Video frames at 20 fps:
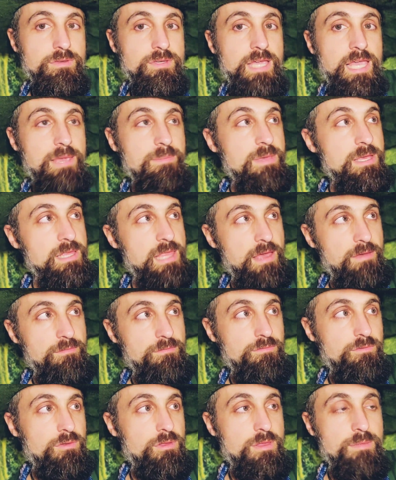came in that
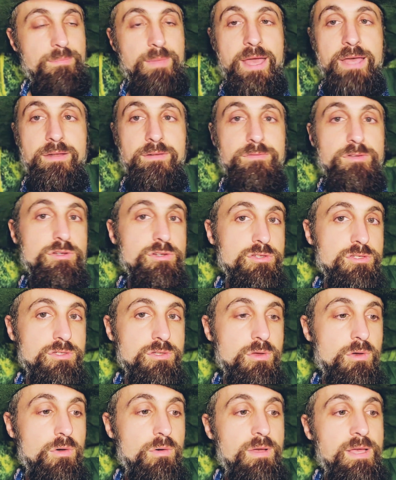full amount of your
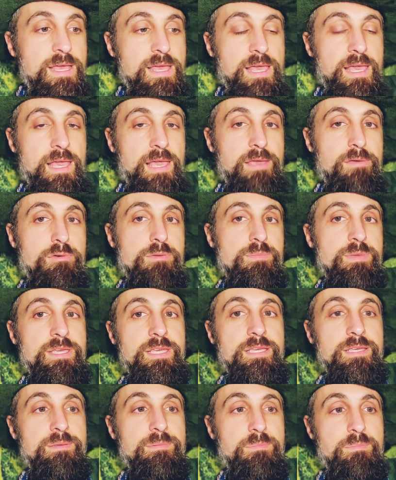soul, it would
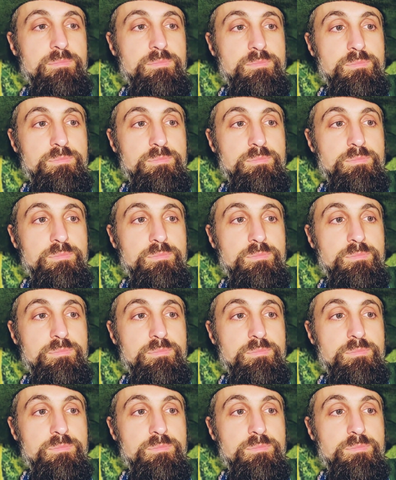be